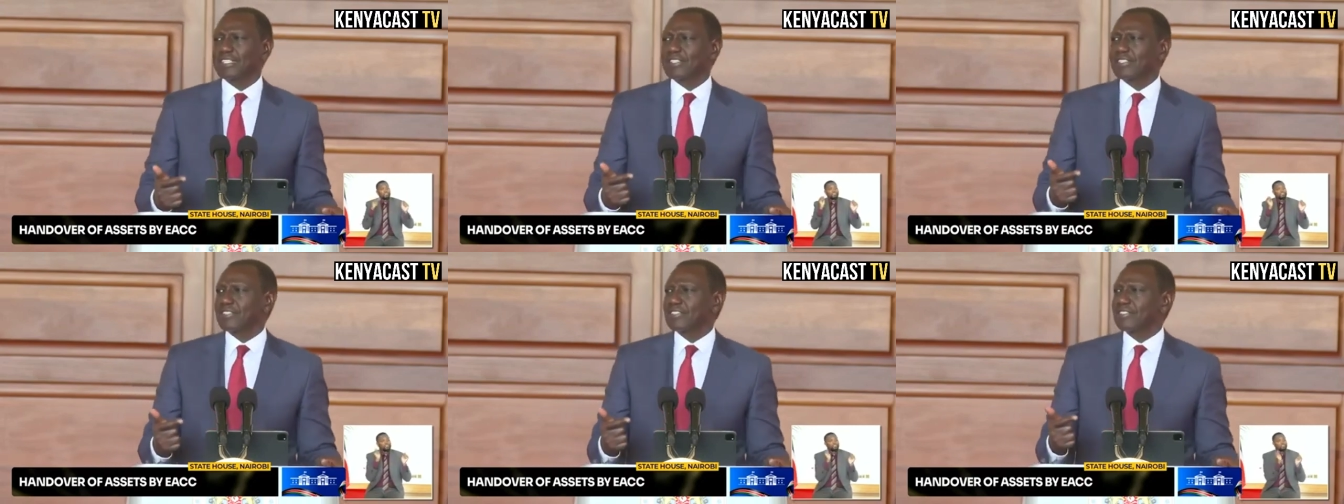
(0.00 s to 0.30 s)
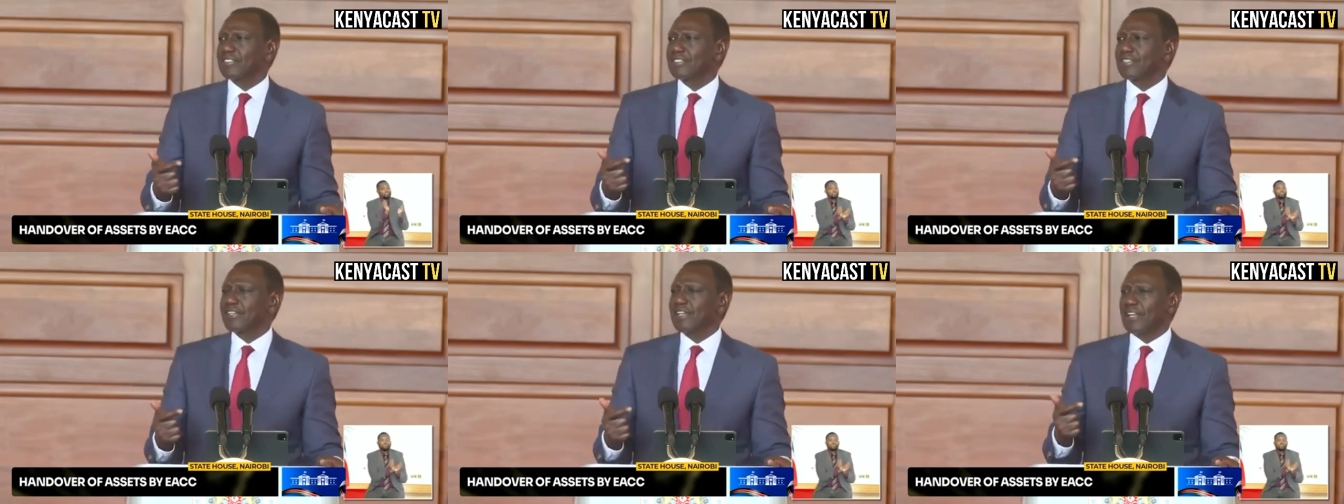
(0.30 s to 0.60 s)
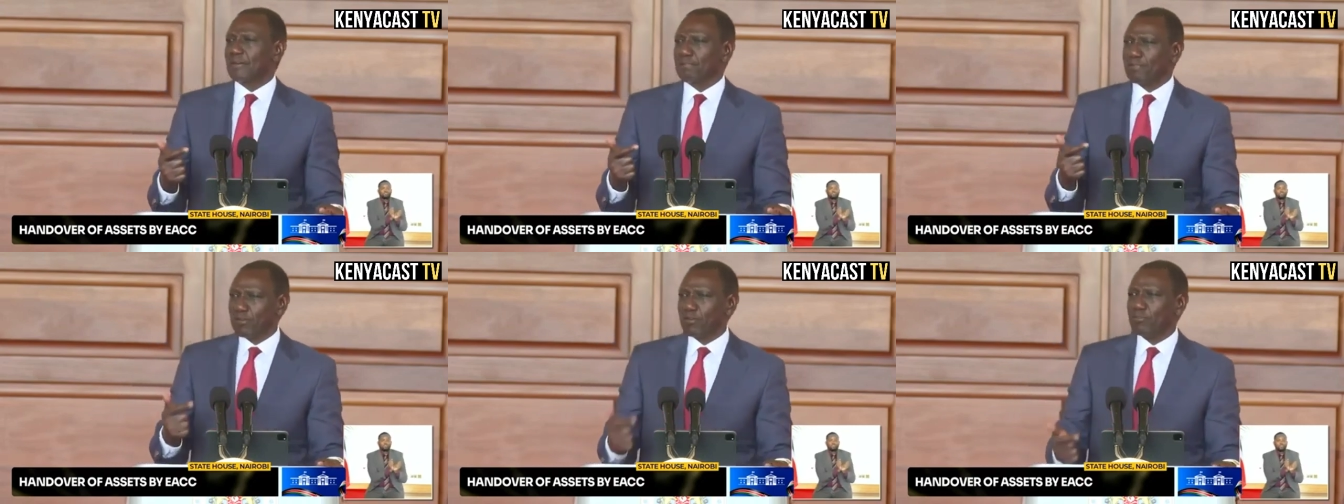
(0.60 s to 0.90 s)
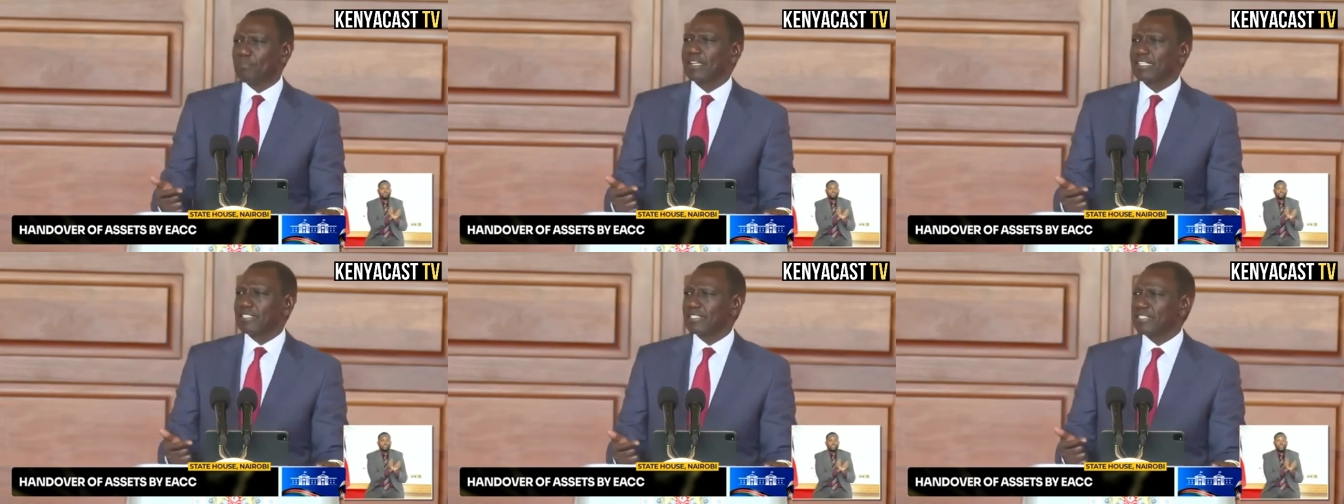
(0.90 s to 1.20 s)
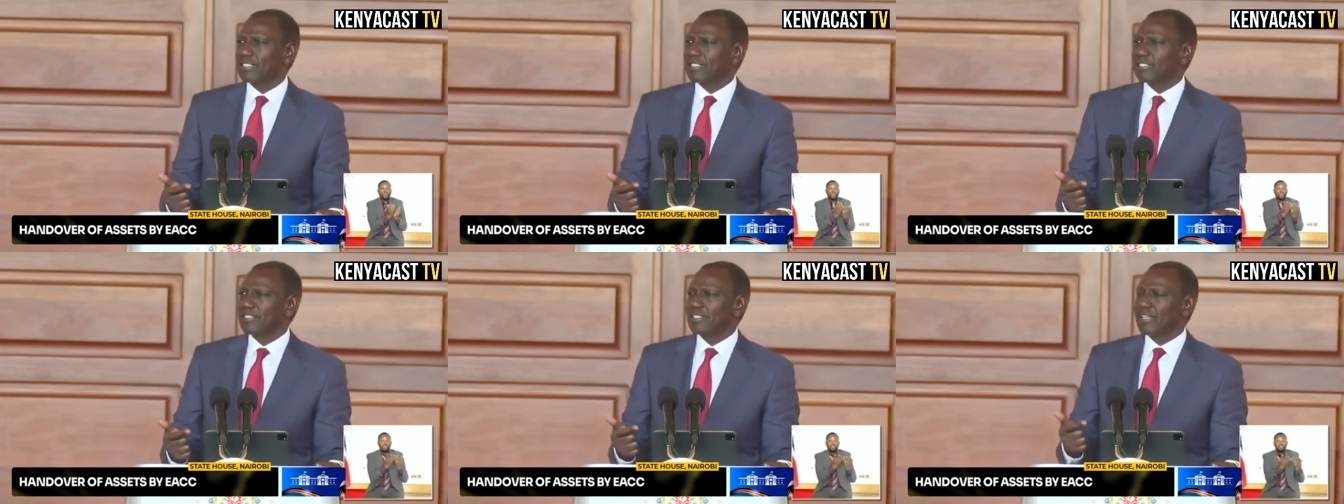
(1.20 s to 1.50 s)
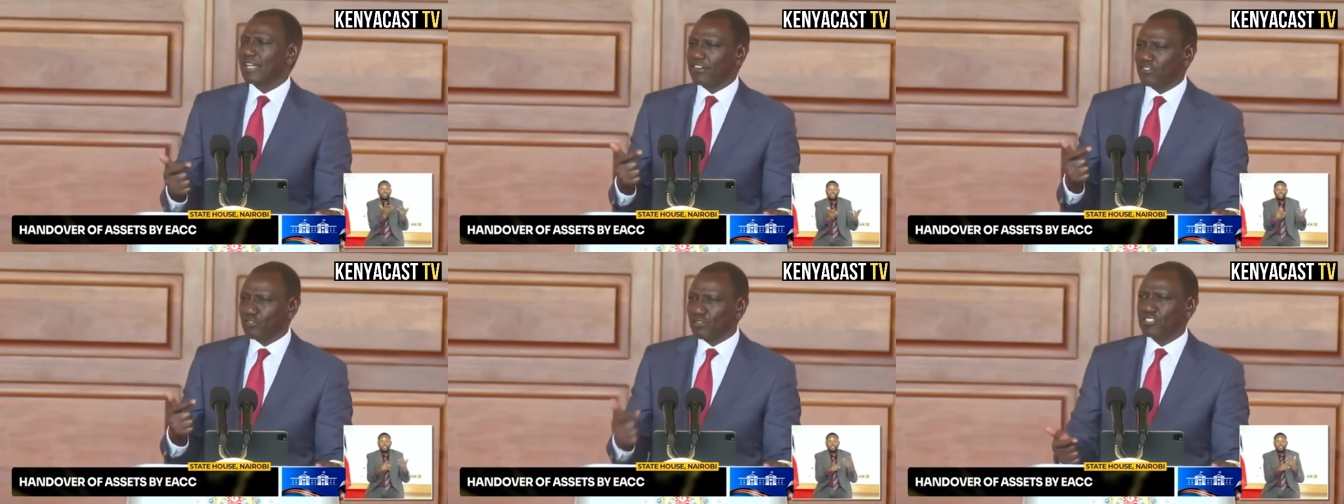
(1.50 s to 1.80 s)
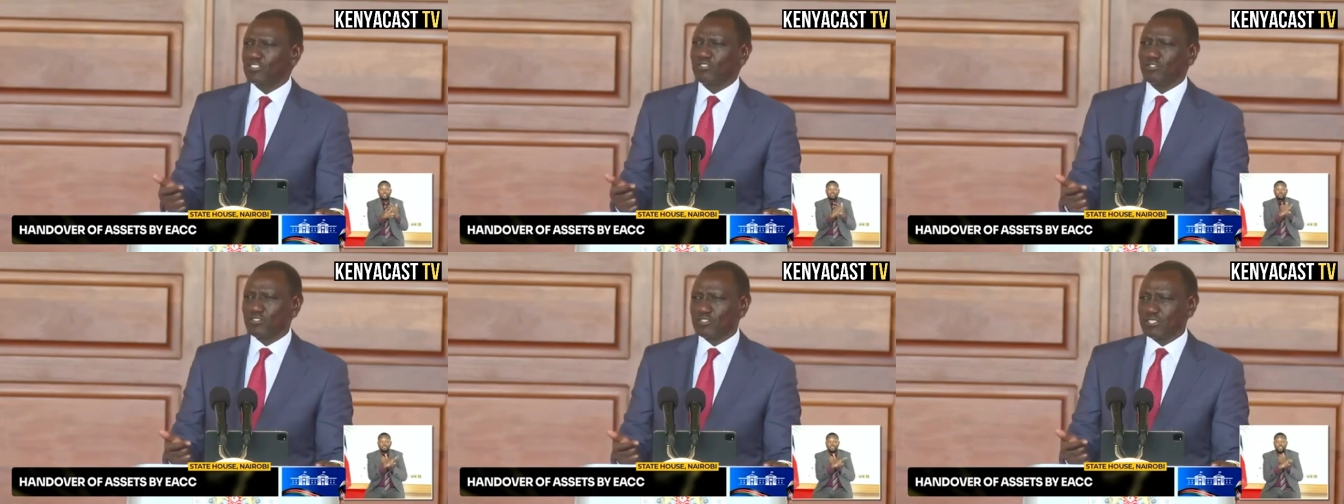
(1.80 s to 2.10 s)
and assets and
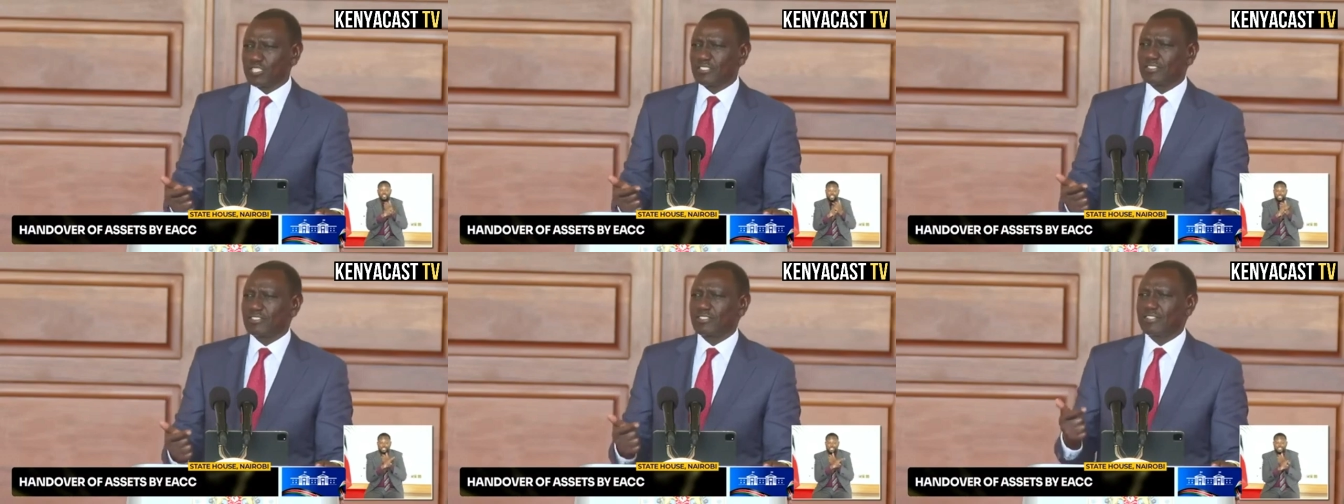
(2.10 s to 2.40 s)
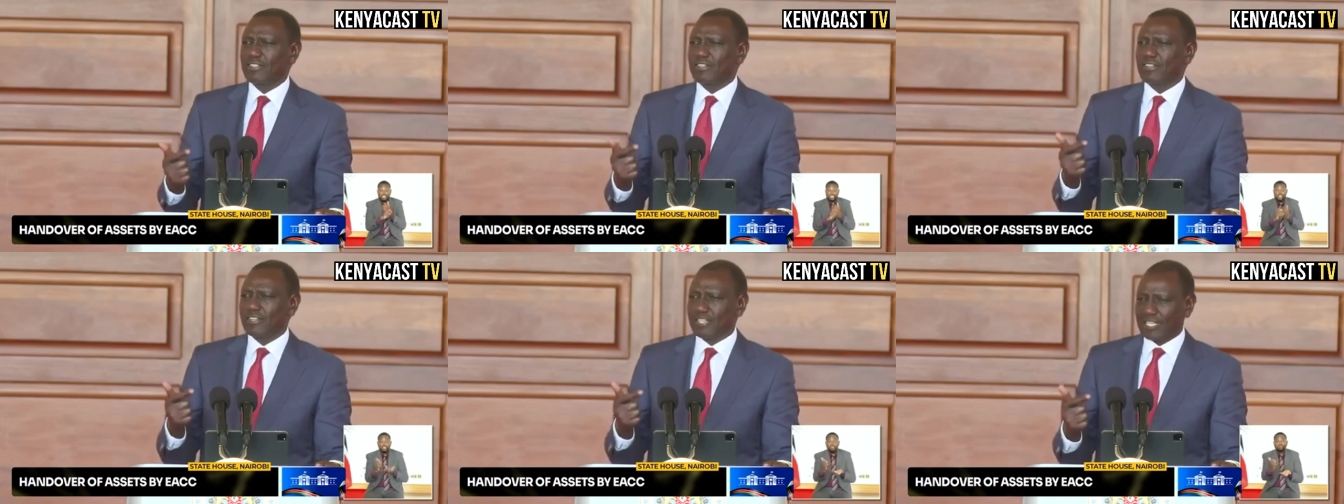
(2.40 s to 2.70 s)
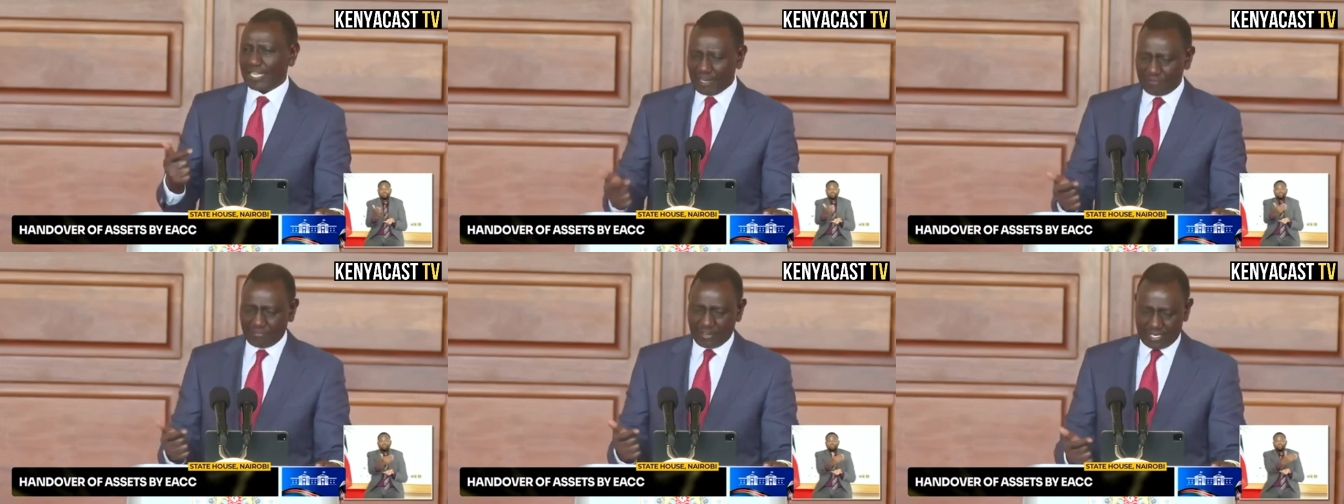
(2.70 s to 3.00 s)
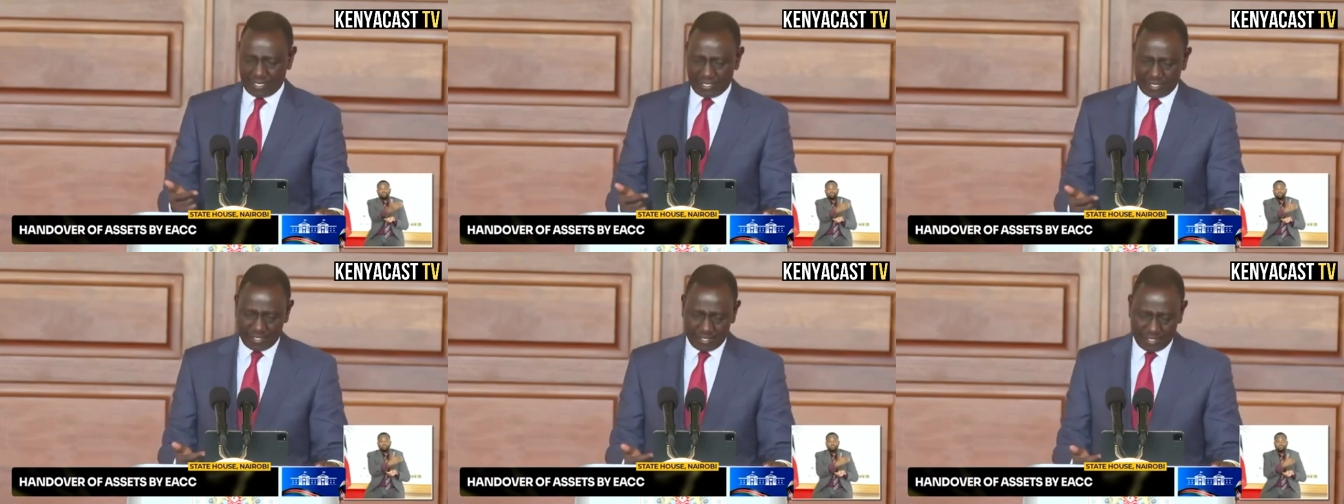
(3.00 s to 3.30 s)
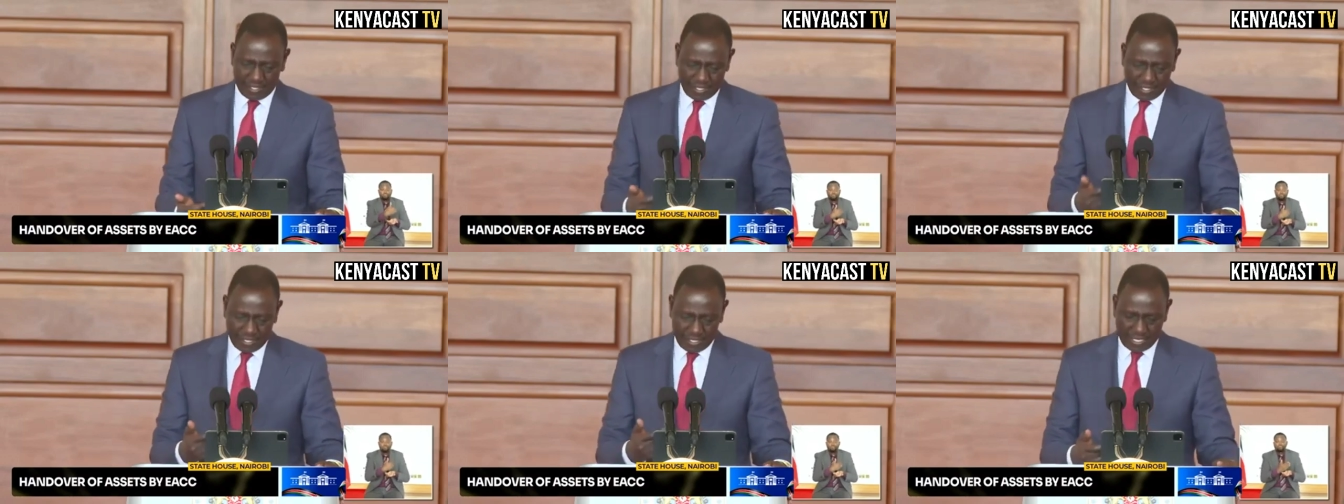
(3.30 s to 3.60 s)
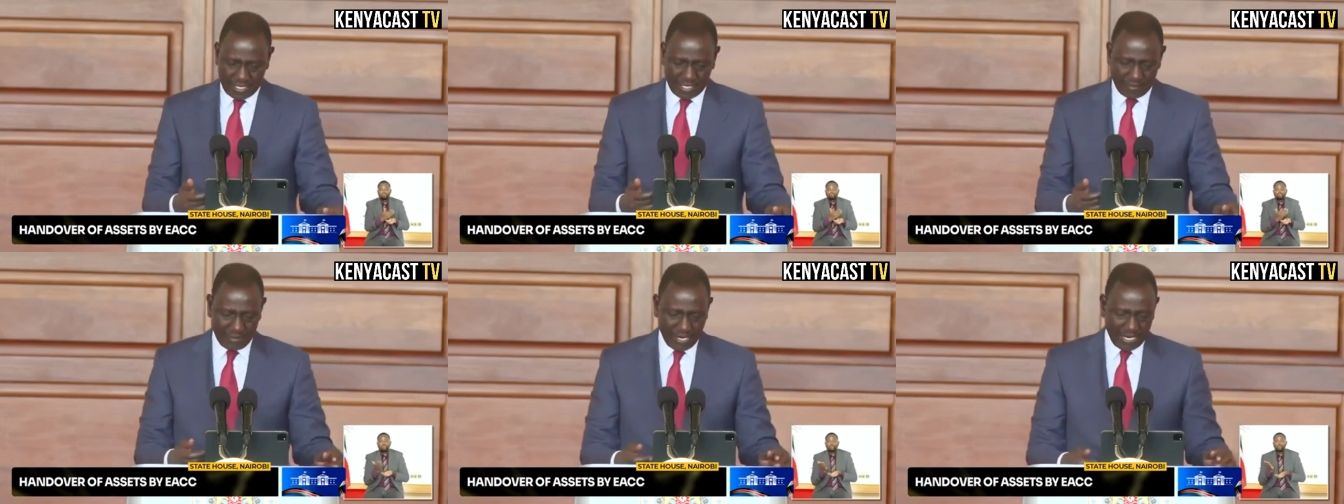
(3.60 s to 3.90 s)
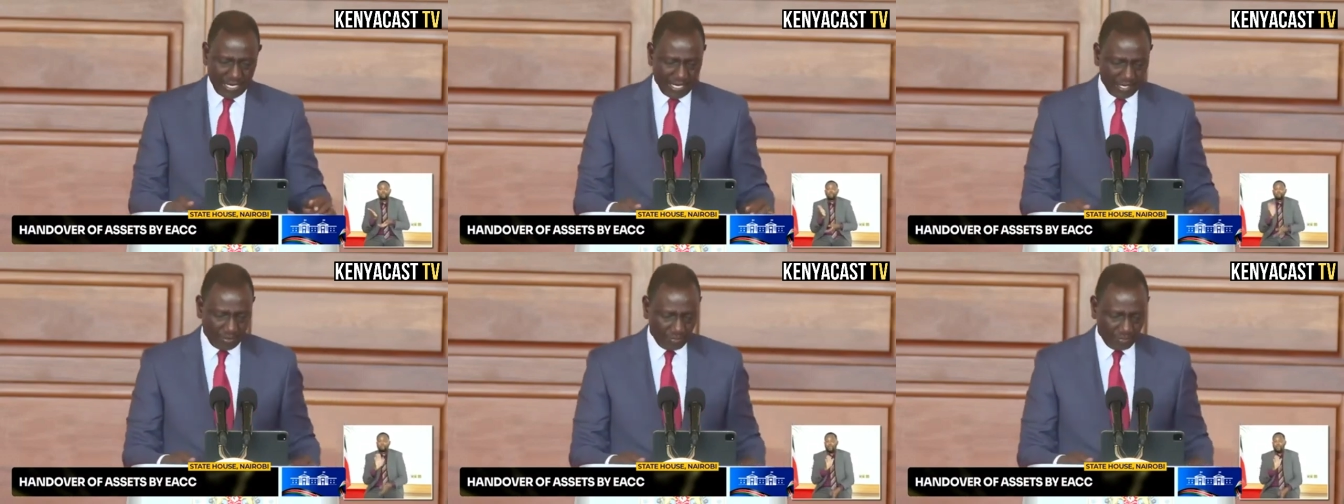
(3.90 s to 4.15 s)
properties and resources recovered